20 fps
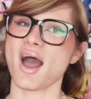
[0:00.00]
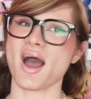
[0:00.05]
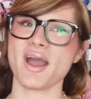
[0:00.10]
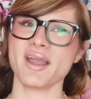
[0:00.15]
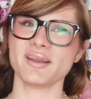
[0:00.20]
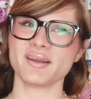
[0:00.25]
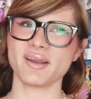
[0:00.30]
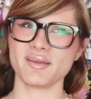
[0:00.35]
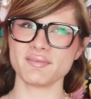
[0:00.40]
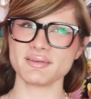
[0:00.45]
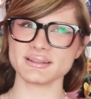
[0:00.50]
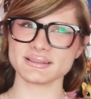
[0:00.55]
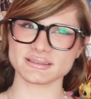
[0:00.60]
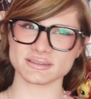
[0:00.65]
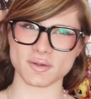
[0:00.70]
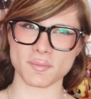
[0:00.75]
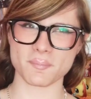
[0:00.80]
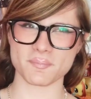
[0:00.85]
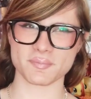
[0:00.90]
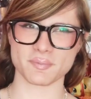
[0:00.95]
I kind of
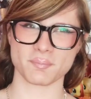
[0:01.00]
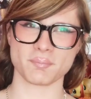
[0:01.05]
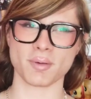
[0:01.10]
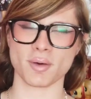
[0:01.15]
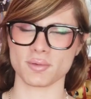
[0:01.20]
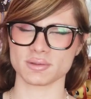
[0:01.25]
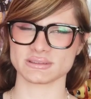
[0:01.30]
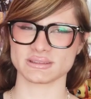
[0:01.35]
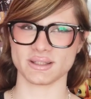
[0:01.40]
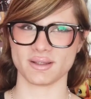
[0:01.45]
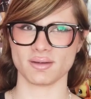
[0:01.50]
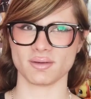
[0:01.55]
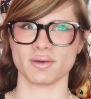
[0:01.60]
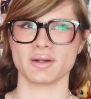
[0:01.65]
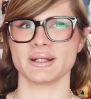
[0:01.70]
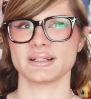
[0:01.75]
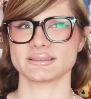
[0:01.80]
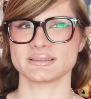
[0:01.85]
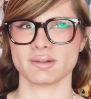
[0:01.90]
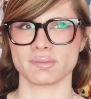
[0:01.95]
stopped posting on
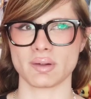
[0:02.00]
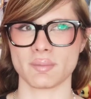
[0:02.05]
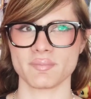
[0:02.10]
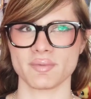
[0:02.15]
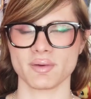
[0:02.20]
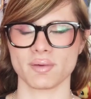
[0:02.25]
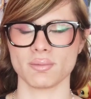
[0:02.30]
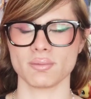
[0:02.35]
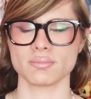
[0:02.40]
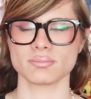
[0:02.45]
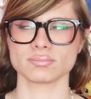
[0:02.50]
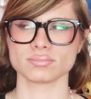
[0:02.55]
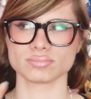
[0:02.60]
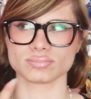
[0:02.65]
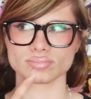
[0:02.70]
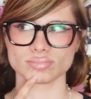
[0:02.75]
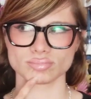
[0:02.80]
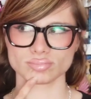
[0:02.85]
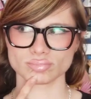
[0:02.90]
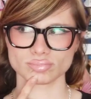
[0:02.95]
Instagram though.
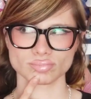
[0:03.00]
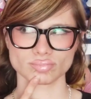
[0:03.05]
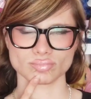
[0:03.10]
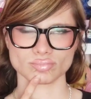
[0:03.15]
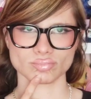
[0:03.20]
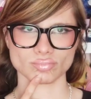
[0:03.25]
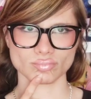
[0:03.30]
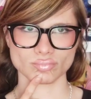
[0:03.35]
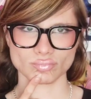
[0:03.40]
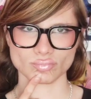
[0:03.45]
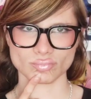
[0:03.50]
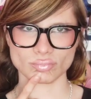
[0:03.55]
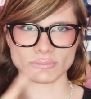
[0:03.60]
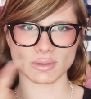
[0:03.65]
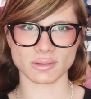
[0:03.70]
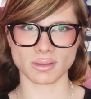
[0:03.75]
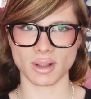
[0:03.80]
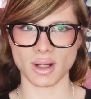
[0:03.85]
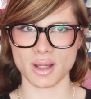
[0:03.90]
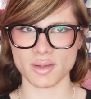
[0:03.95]

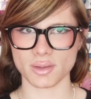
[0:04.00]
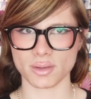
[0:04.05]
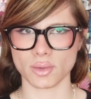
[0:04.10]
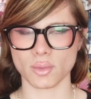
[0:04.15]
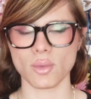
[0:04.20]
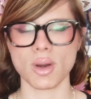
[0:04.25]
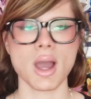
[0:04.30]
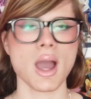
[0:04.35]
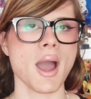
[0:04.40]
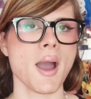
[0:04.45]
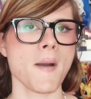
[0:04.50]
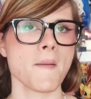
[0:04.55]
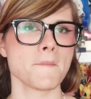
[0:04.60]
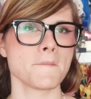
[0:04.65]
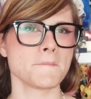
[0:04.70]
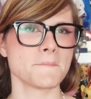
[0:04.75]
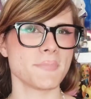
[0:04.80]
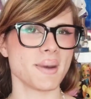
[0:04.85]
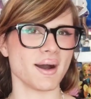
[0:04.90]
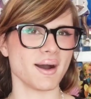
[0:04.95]
I don't know.
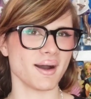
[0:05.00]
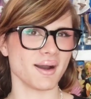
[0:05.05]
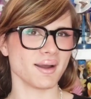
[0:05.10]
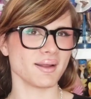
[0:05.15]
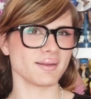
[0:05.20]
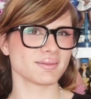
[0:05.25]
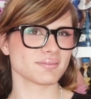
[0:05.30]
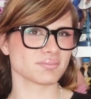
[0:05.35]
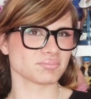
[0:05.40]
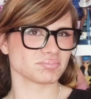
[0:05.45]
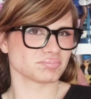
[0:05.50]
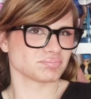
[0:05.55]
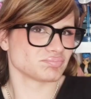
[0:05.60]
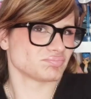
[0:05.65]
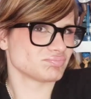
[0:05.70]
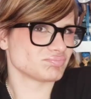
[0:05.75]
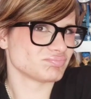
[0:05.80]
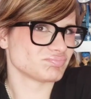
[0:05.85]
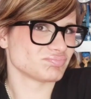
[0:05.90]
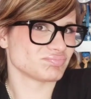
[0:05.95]
But
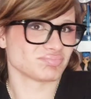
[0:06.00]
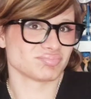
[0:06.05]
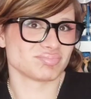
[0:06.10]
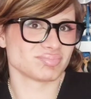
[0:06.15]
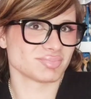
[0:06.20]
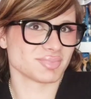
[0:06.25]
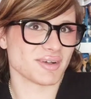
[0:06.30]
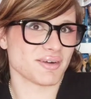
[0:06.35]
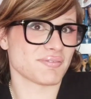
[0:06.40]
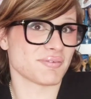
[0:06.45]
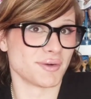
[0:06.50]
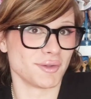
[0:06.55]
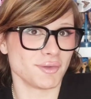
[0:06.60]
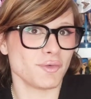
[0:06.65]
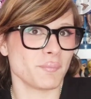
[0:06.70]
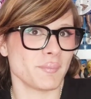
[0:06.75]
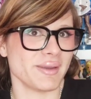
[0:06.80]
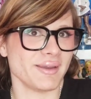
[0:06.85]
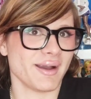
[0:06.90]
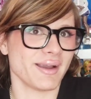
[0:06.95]

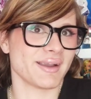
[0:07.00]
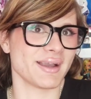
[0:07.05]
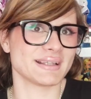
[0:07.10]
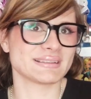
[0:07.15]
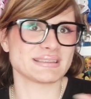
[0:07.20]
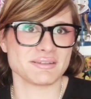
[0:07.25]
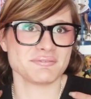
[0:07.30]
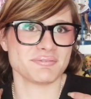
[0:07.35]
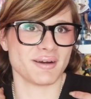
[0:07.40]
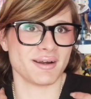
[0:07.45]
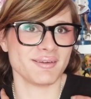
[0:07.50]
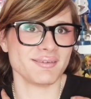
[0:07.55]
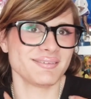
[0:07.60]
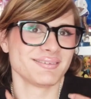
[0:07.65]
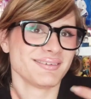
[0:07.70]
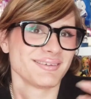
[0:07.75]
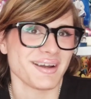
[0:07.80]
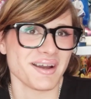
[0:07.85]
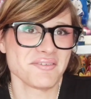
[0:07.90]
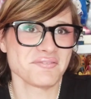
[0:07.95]
follow me, I guess I'm fun.
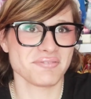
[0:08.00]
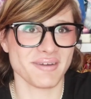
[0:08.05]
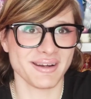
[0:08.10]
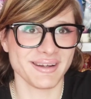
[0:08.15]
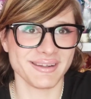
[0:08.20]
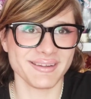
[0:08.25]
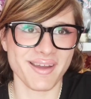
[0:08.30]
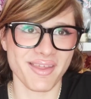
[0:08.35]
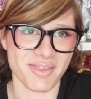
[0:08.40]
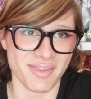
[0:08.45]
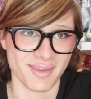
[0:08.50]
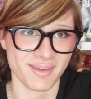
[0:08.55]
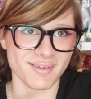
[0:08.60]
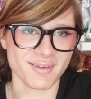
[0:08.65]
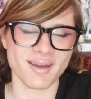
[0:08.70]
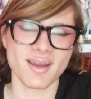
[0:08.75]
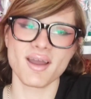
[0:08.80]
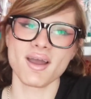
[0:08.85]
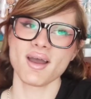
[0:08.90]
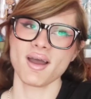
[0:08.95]
I'm funny, I
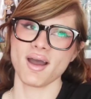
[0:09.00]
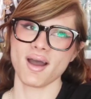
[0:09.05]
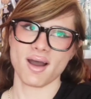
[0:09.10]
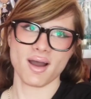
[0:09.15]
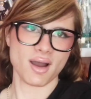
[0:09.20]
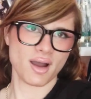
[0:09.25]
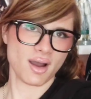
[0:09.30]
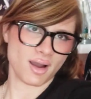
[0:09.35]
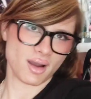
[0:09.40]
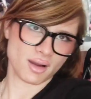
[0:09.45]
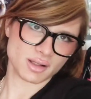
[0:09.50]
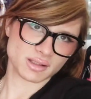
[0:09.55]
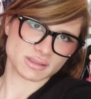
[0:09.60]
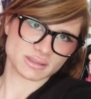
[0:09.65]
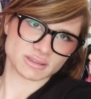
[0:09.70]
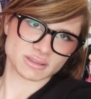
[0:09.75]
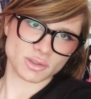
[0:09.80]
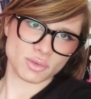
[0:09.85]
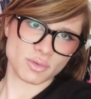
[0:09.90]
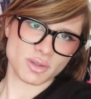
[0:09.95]
think.
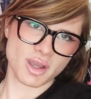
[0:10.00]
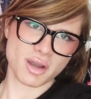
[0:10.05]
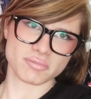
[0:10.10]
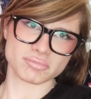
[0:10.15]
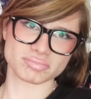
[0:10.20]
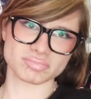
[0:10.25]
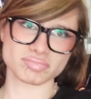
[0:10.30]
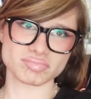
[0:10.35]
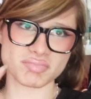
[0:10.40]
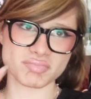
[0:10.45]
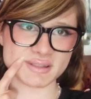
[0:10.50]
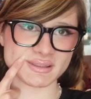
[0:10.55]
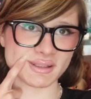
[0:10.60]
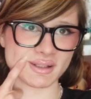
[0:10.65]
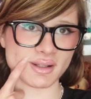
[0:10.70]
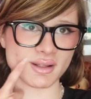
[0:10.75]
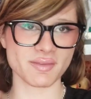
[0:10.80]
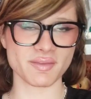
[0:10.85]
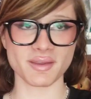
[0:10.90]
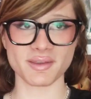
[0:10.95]
So yeah,
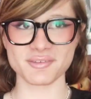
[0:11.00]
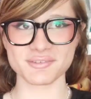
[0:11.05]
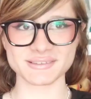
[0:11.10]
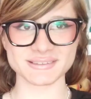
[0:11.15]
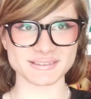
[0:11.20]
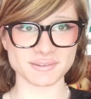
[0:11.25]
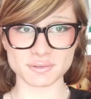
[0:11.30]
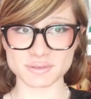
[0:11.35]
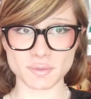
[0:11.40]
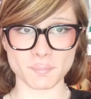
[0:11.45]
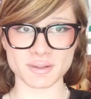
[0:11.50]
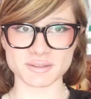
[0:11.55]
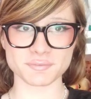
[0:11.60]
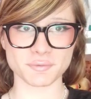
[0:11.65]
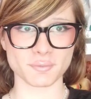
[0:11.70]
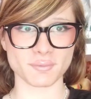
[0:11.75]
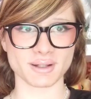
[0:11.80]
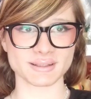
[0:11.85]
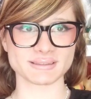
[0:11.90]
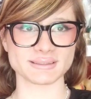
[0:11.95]
basically, thank you so much
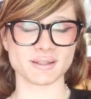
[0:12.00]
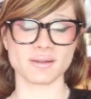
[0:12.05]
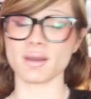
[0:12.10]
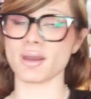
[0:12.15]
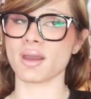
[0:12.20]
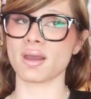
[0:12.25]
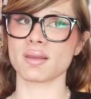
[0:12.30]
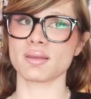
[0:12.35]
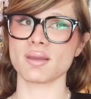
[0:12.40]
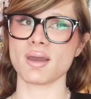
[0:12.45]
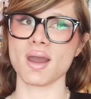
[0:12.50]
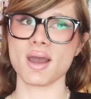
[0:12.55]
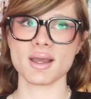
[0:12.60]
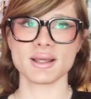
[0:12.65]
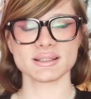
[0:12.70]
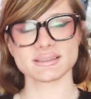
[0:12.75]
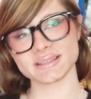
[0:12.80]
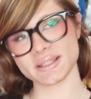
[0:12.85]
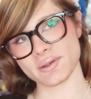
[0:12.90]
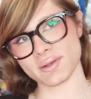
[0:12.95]
for watching, and
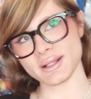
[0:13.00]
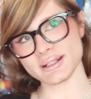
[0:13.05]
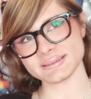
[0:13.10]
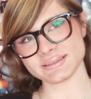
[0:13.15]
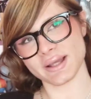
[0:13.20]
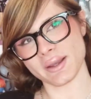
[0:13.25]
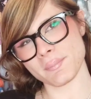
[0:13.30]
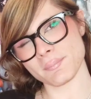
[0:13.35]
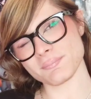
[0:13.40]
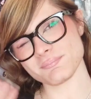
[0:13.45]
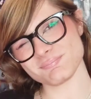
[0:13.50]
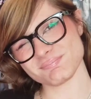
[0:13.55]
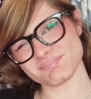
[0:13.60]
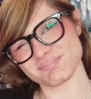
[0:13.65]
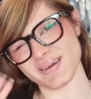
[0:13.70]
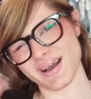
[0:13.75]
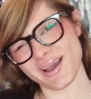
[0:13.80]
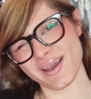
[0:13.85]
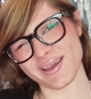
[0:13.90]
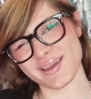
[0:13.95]
see you next time.
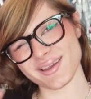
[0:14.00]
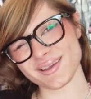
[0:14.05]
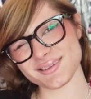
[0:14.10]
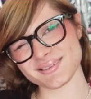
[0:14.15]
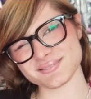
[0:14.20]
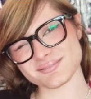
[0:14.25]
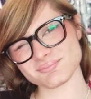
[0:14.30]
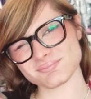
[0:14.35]
Bye!